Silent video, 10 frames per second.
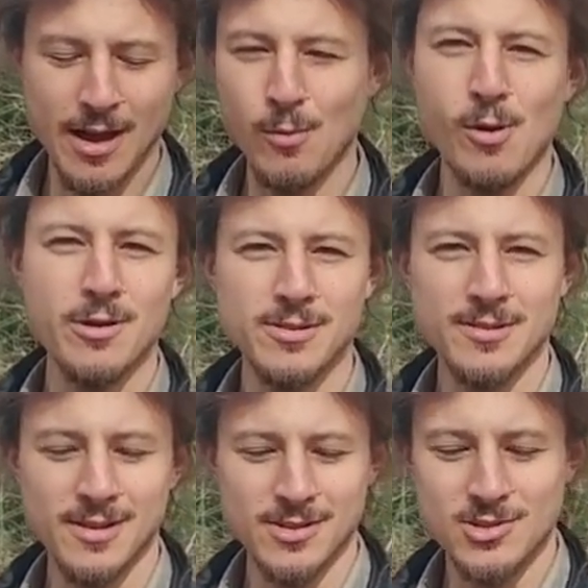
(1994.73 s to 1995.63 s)
It works,
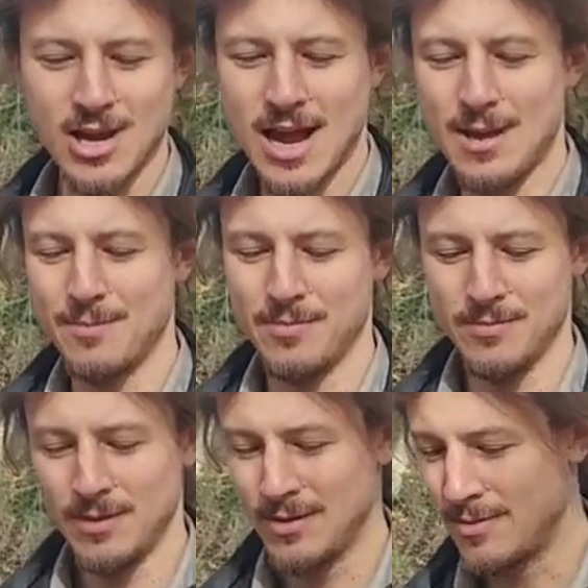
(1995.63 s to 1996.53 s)
it does a job,
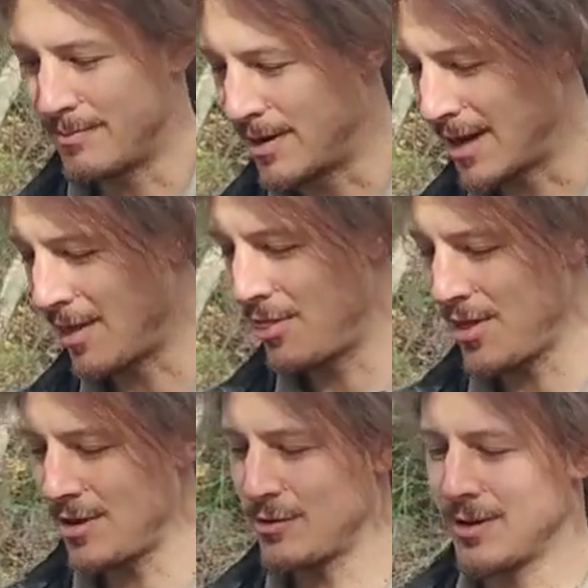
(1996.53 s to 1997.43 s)
but I
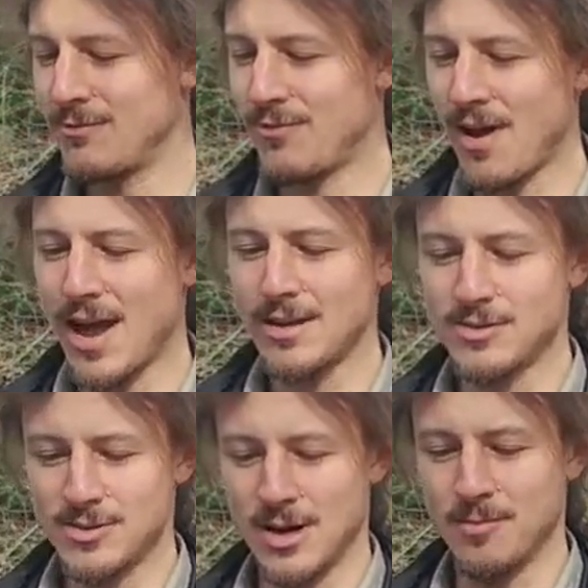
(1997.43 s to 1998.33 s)
think you can
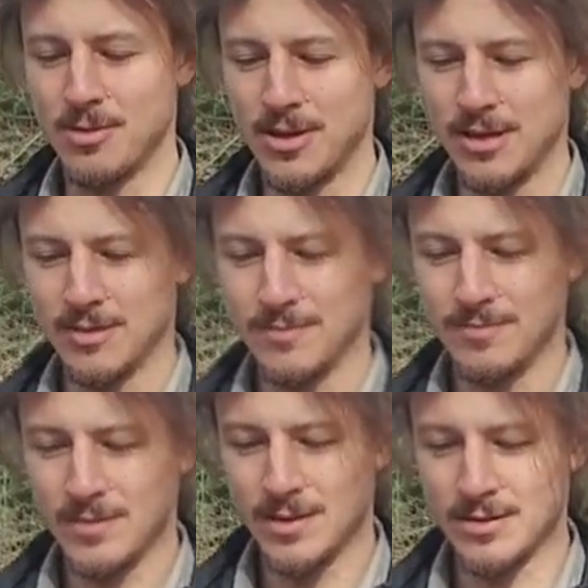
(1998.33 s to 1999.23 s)
find something
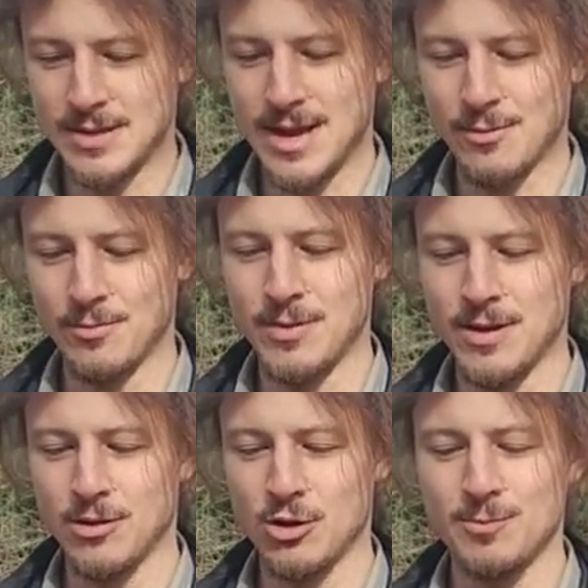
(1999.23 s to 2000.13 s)
that will
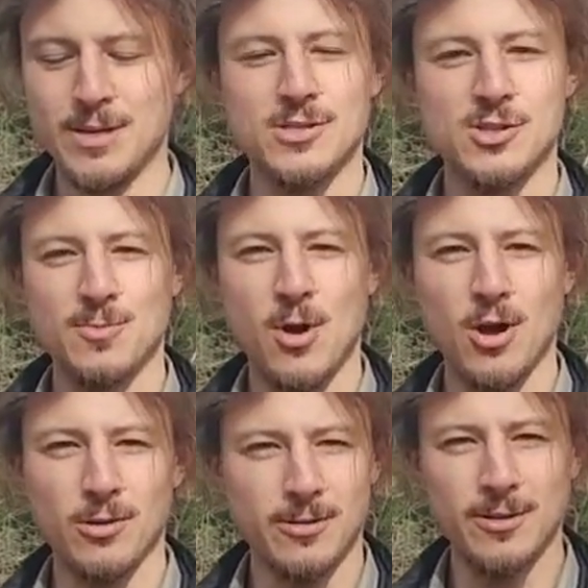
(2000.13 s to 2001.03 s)
be a little bit
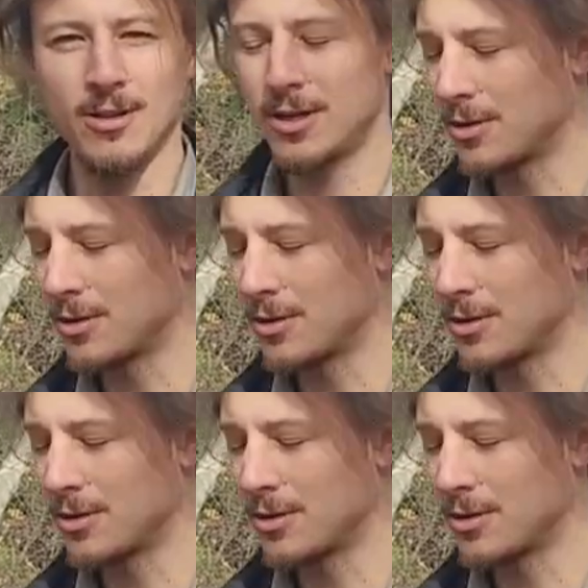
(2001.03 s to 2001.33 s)
smaller and